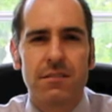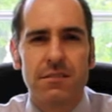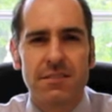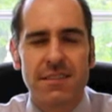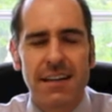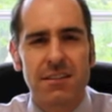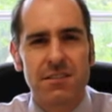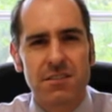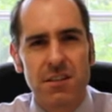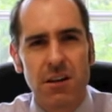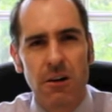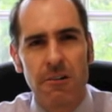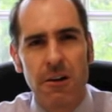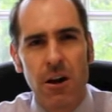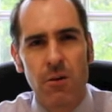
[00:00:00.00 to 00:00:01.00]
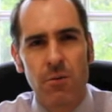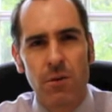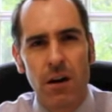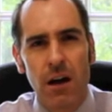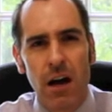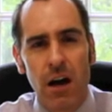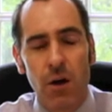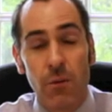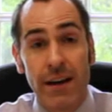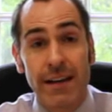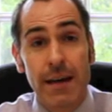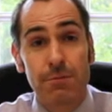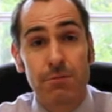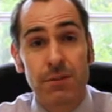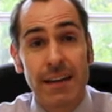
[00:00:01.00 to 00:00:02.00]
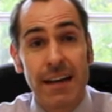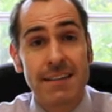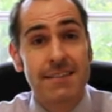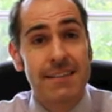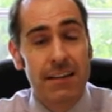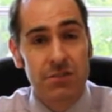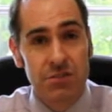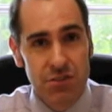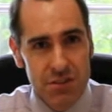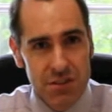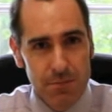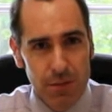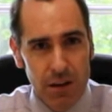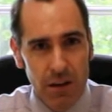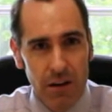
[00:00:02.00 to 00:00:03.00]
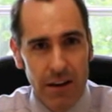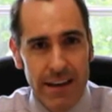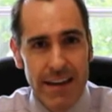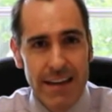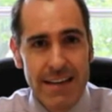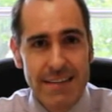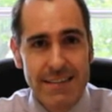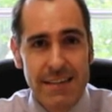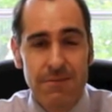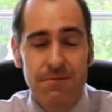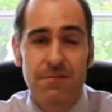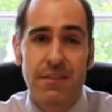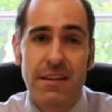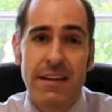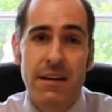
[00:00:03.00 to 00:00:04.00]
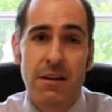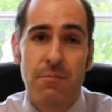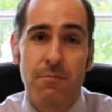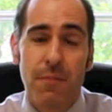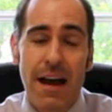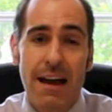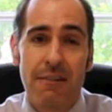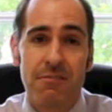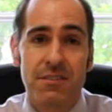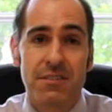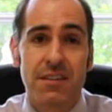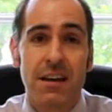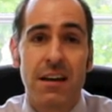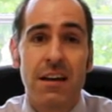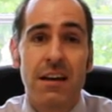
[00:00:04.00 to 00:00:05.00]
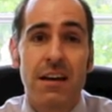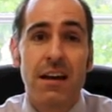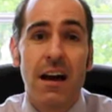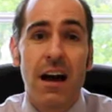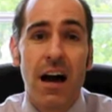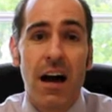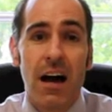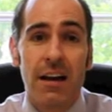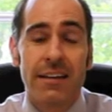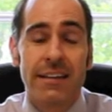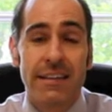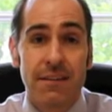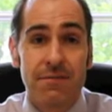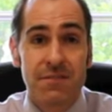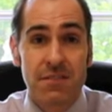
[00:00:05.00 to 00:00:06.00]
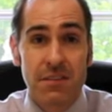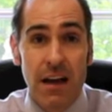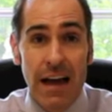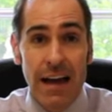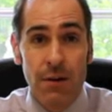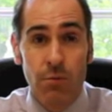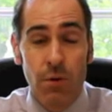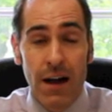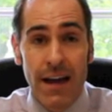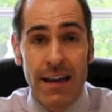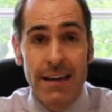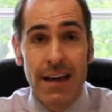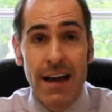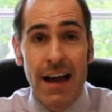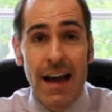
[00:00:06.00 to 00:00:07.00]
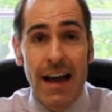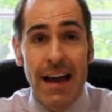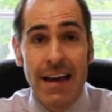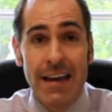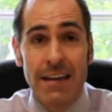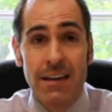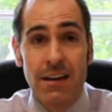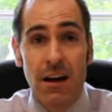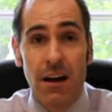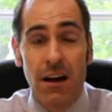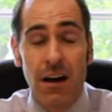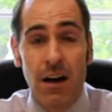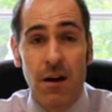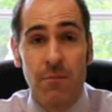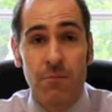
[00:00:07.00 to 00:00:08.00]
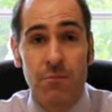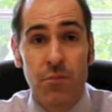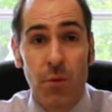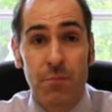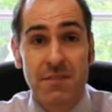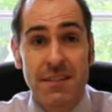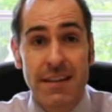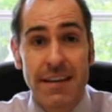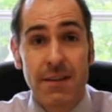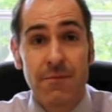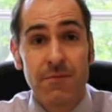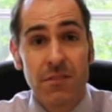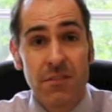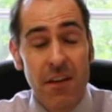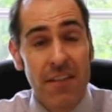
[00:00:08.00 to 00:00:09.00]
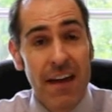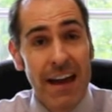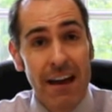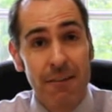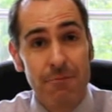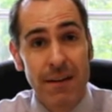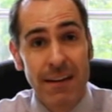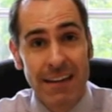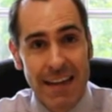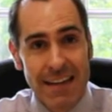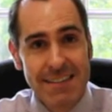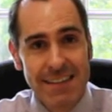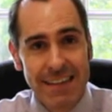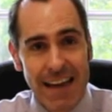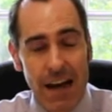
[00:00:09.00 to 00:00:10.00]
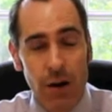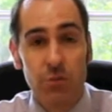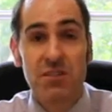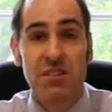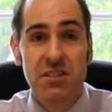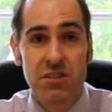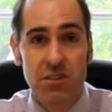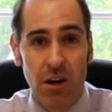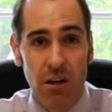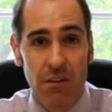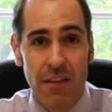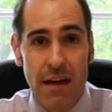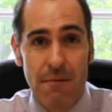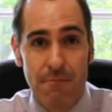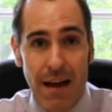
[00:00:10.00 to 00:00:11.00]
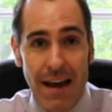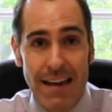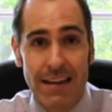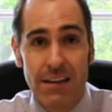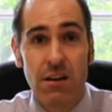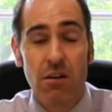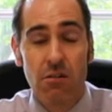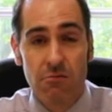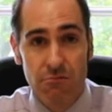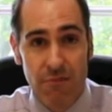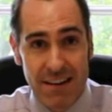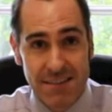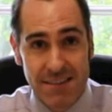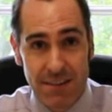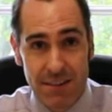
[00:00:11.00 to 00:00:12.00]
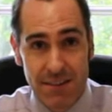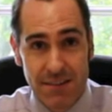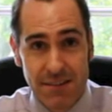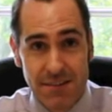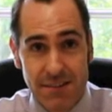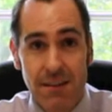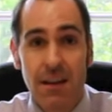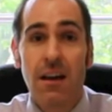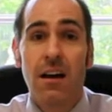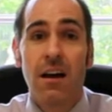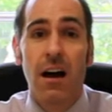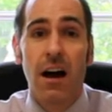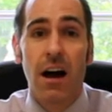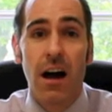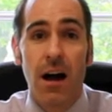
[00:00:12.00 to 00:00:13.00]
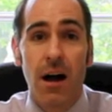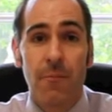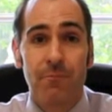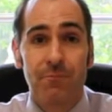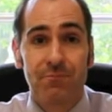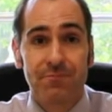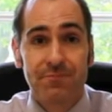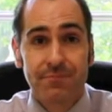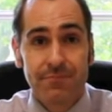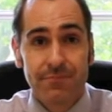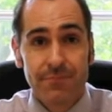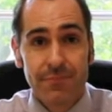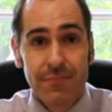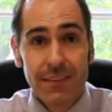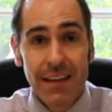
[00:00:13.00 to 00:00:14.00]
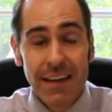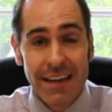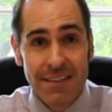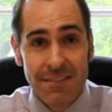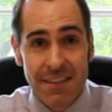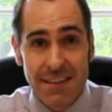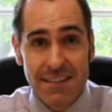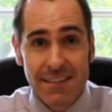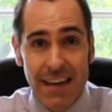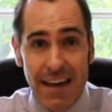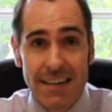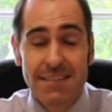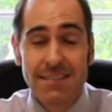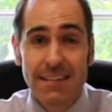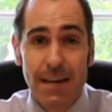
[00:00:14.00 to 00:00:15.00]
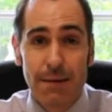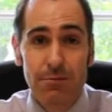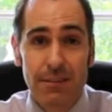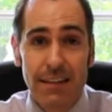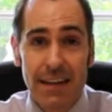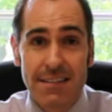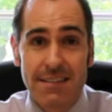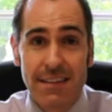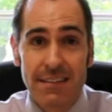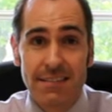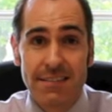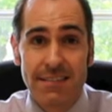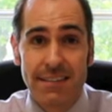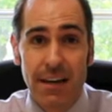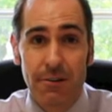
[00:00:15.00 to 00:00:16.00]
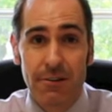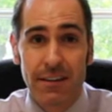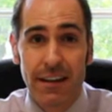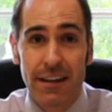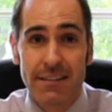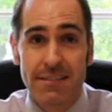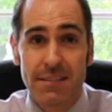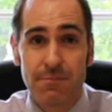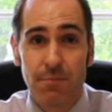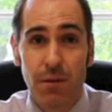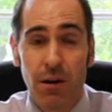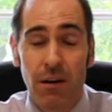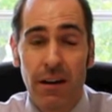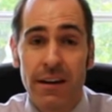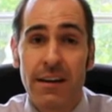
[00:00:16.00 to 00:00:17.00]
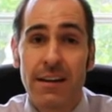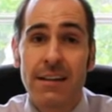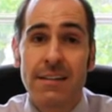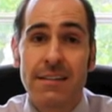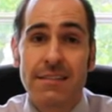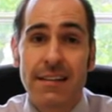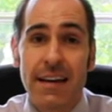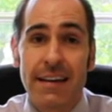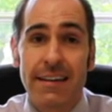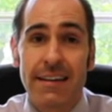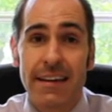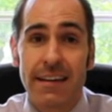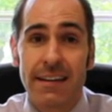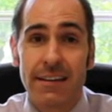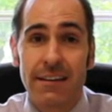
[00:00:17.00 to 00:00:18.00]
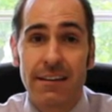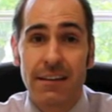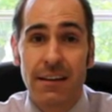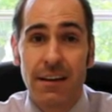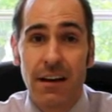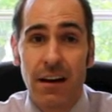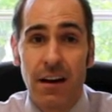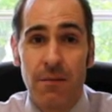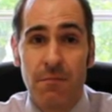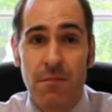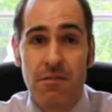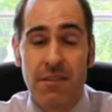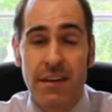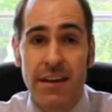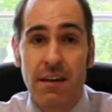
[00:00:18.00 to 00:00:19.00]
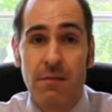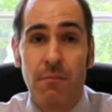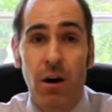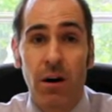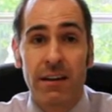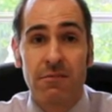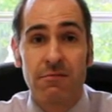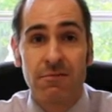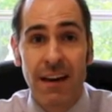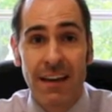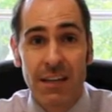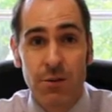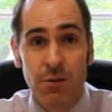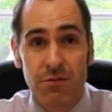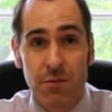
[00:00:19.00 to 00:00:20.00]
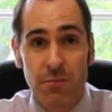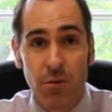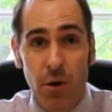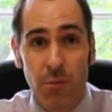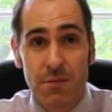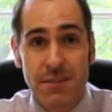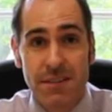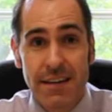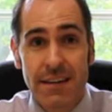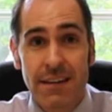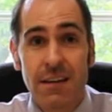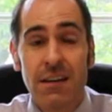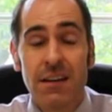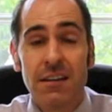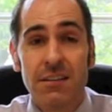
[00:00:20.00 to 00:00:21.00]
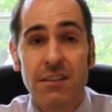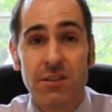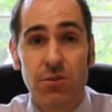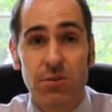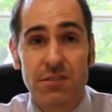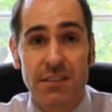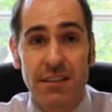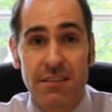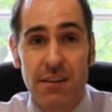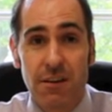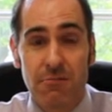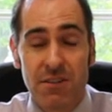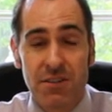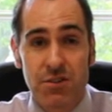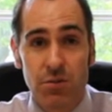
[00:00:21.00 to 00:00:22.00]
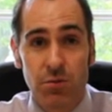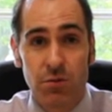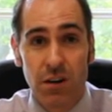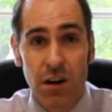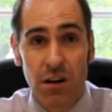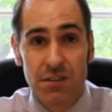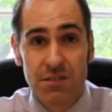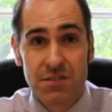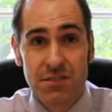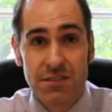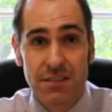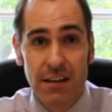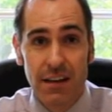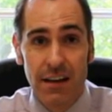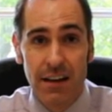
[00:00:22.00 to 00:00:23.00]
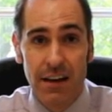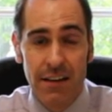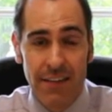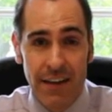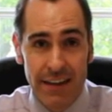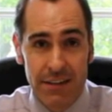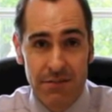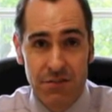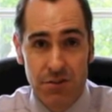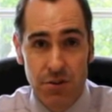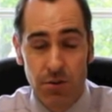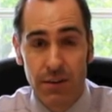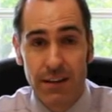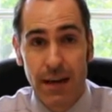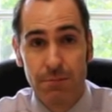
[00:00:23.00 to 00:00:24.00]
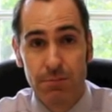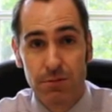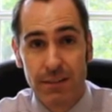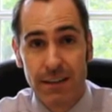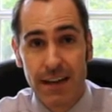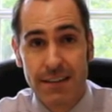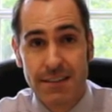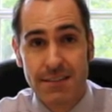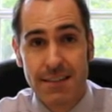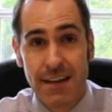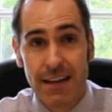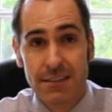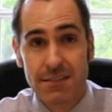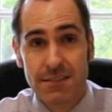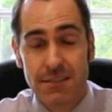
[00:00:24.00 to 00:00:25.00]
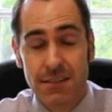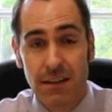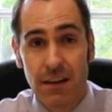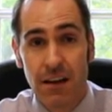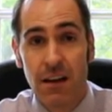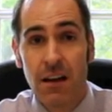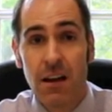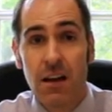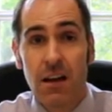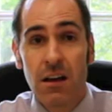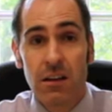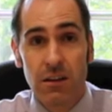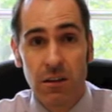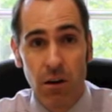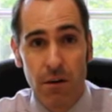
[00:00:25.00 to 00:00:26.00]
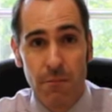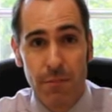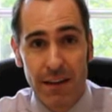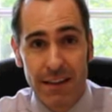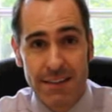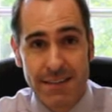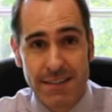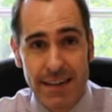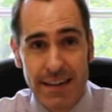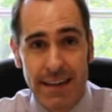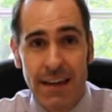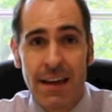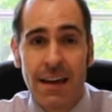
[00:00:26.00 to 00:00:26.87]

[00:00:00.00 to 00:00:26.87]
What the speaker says: Second scenario where capital gains tax does apply is if the parent gives away a property that they have been letting out, which is not their main residence. In this case, capital gains tax is calculated by taking the market value of the property, deducting the original cost, and that gives you your capital gains tax liability.